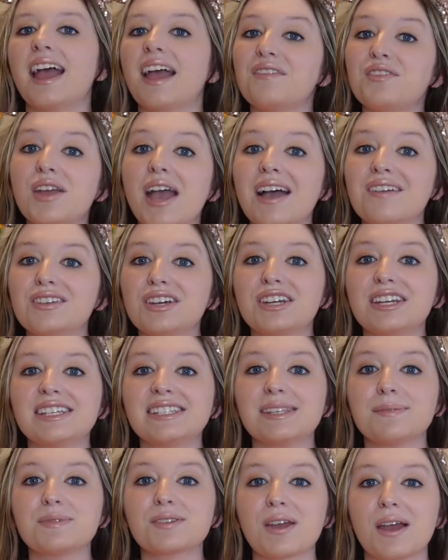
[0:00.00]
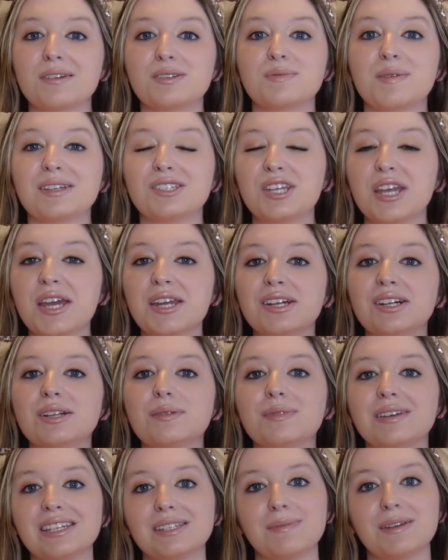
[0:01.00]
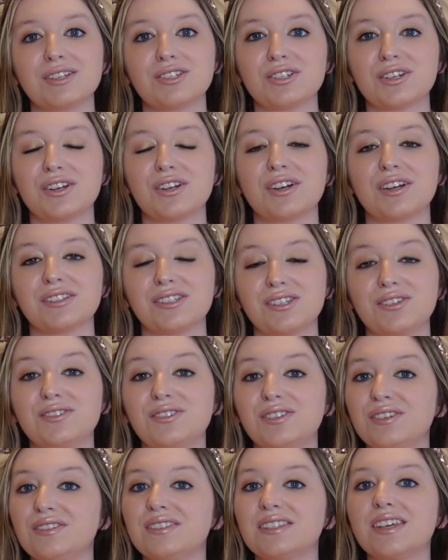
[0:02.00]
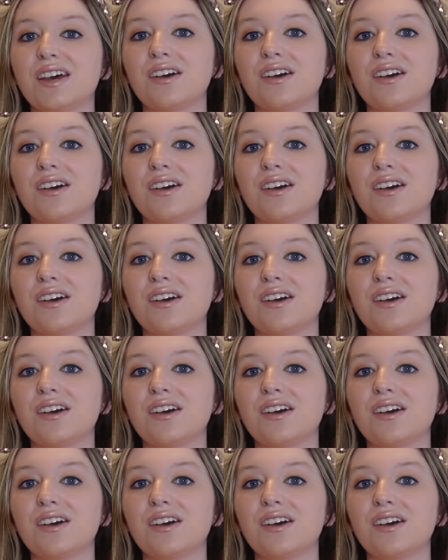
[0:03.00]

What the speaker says: If you haven't already subscribed to my channel, please make sure to do so.